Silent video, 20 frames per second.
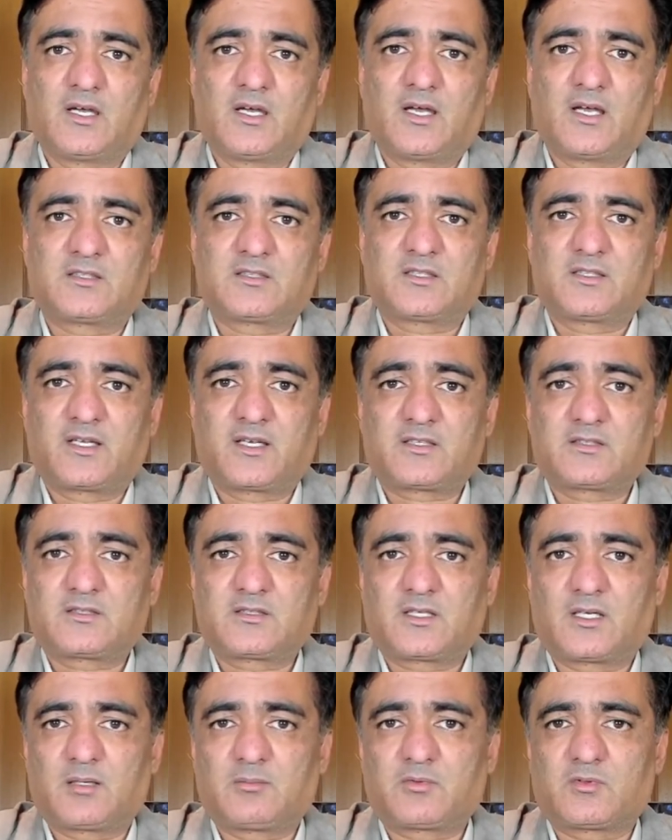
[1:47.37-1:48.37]
As a next
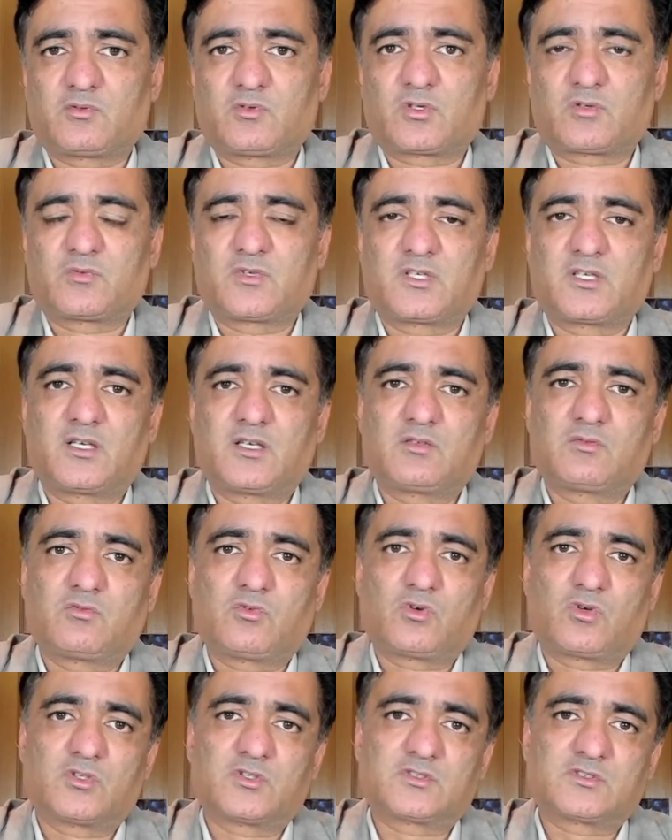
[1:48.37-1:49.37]
step, what we did
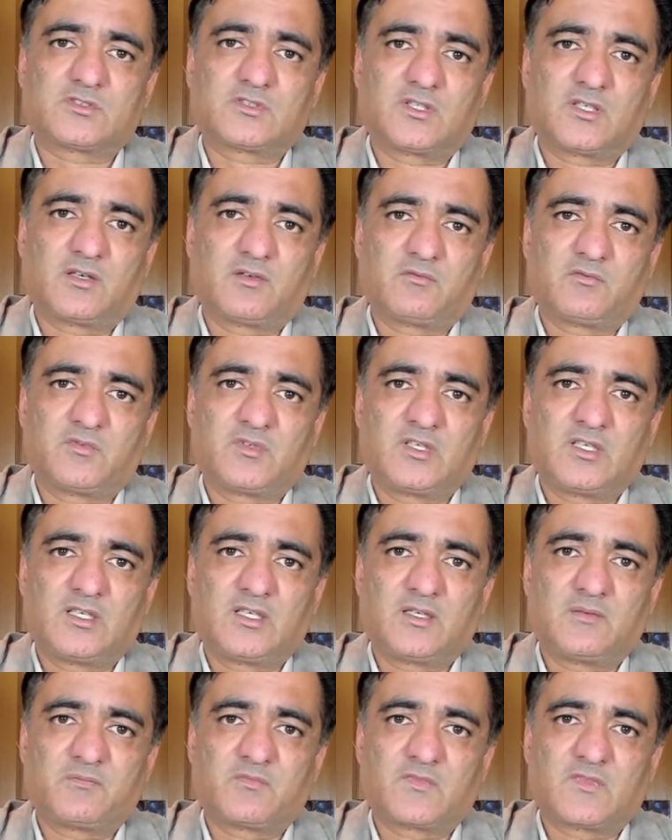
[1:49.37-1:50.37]
was
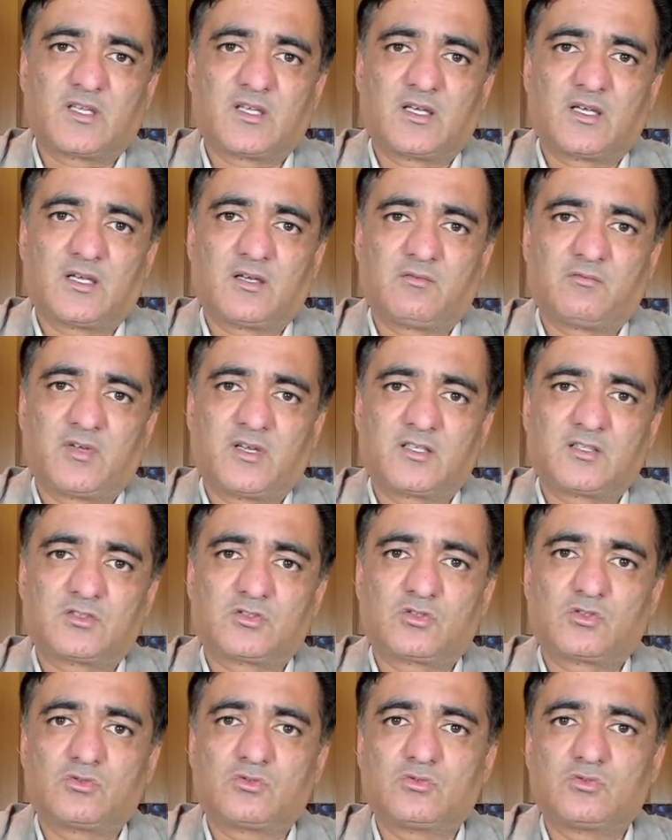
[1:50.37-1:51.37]
we went
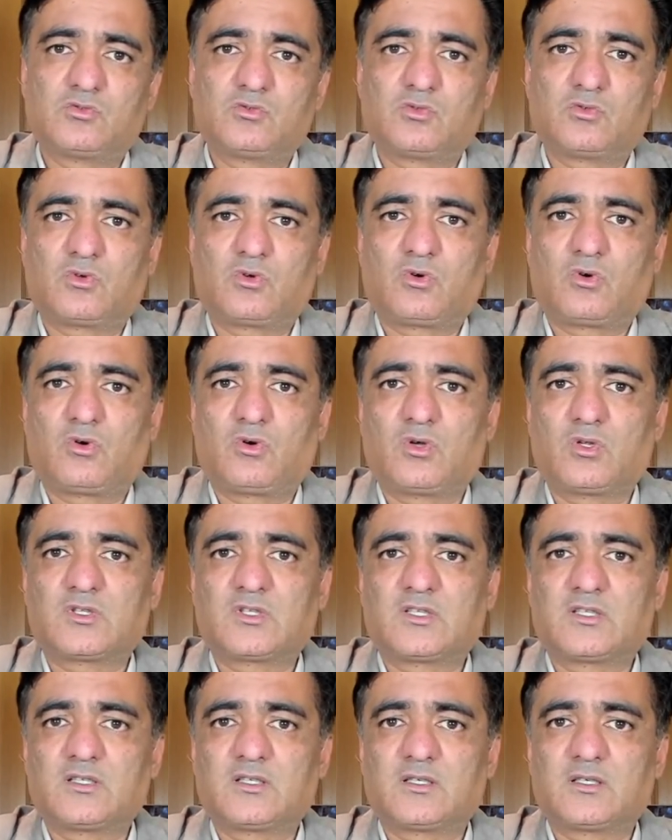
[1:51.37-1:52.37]
through all
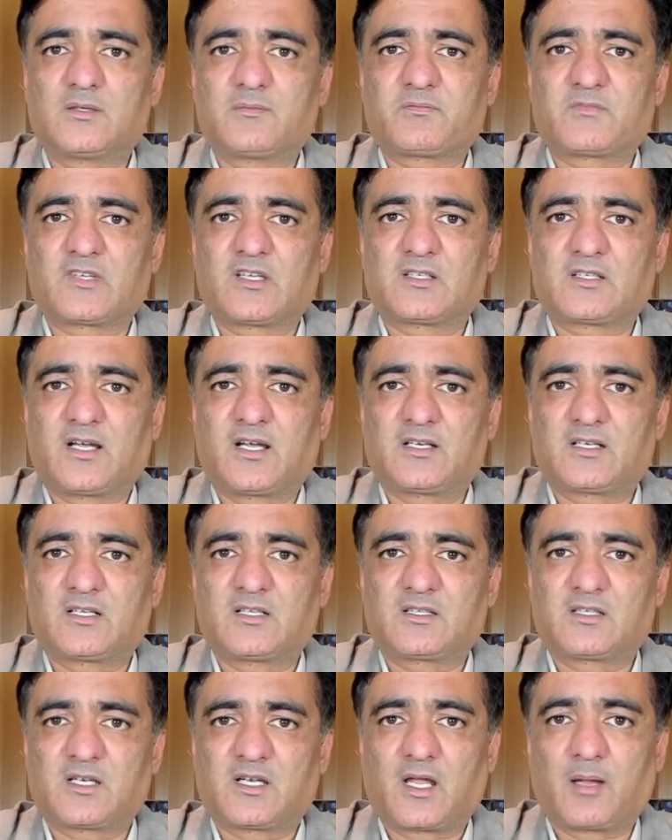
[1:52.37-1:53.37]
the
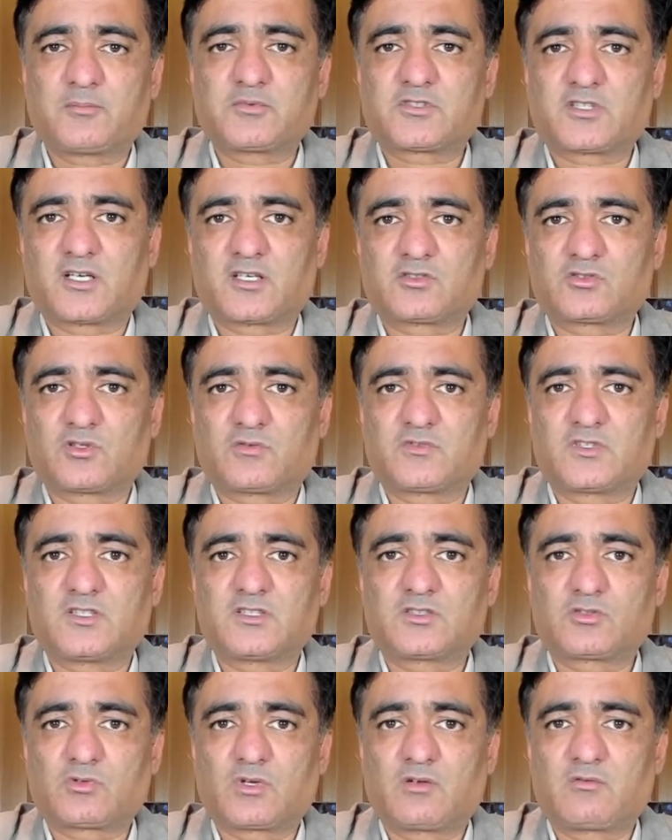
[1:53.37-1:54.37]
titles and abstracts of
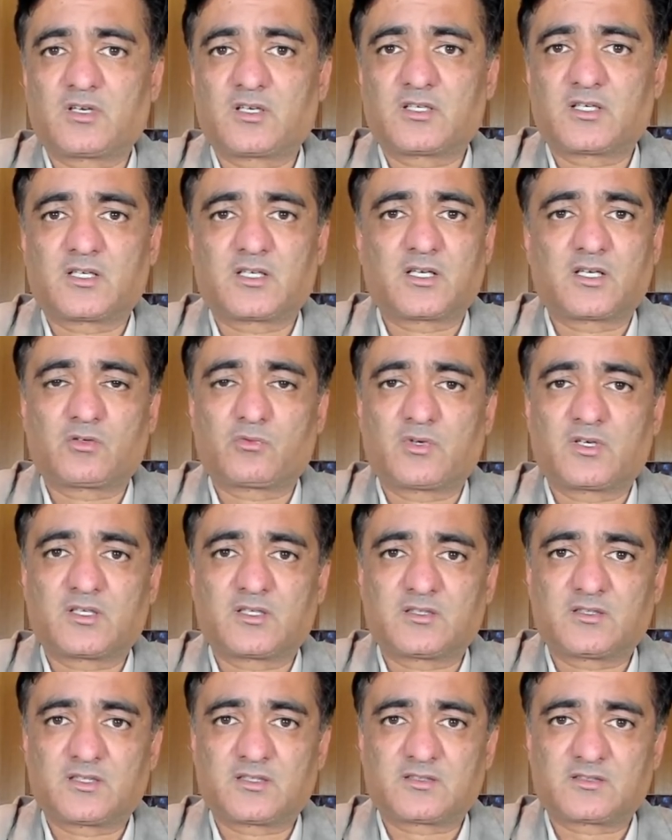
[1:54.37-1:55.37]
these
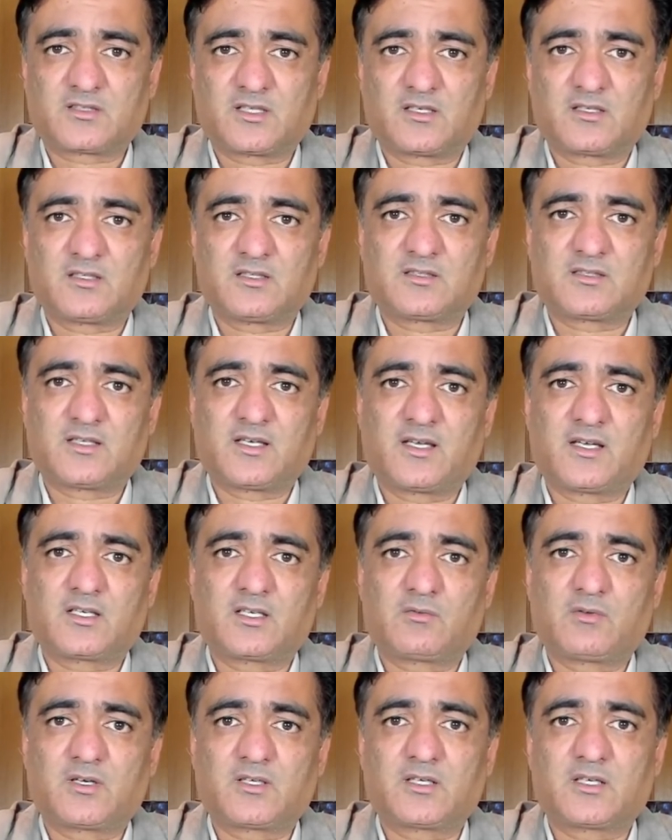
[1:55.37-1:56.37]
1,226 studies and
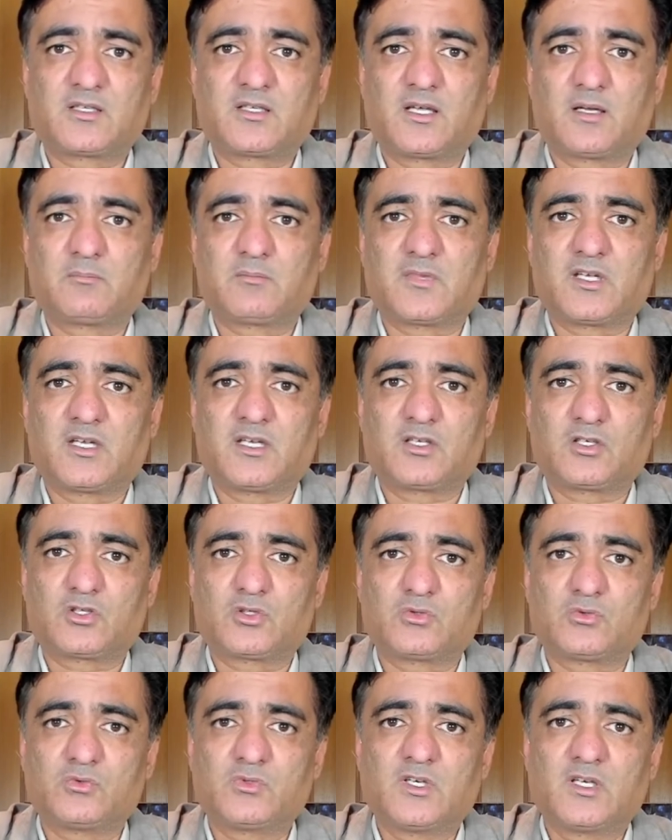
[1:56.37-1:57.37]
divided them
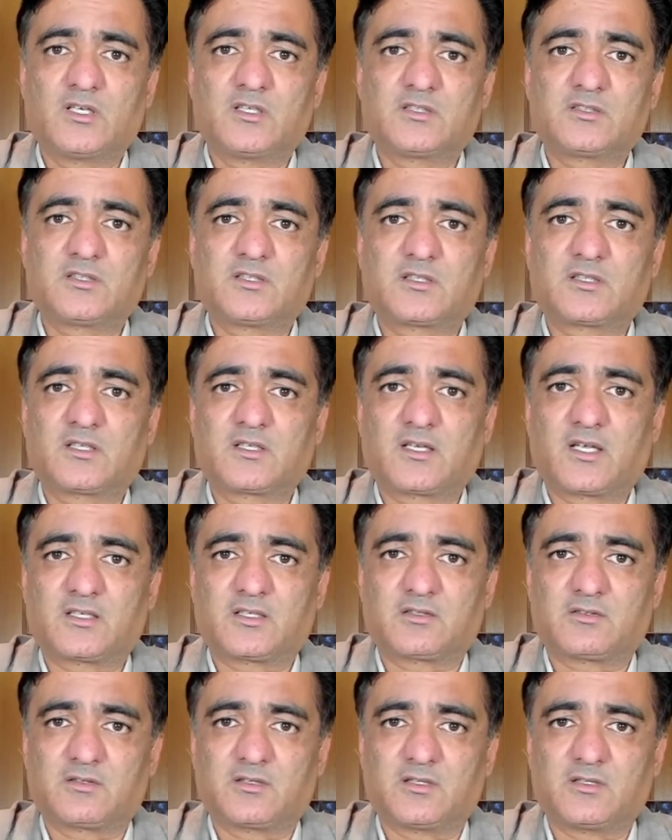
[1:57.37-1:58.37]
into certain
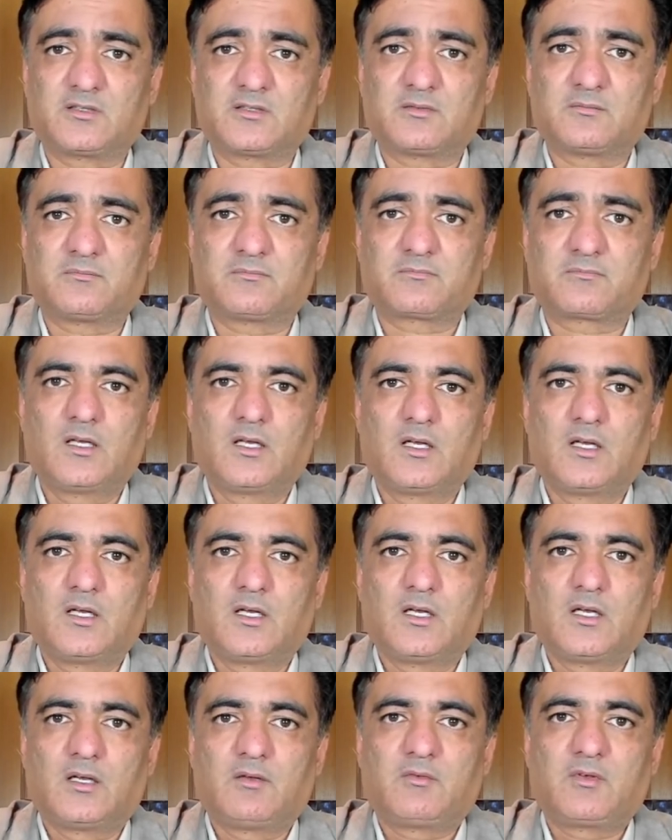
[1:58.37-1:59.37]
categories.
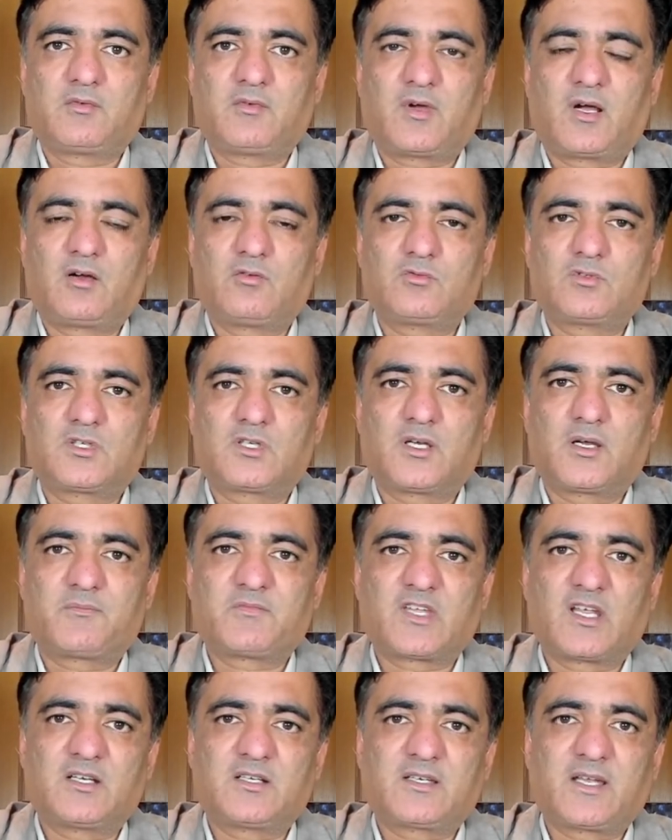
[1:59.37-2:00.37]
We found
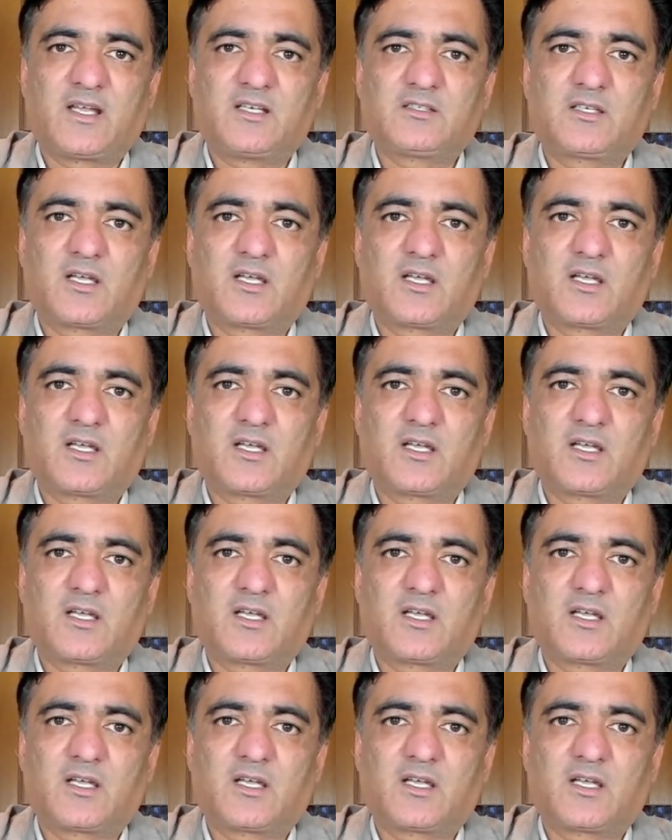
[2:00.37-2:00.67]
10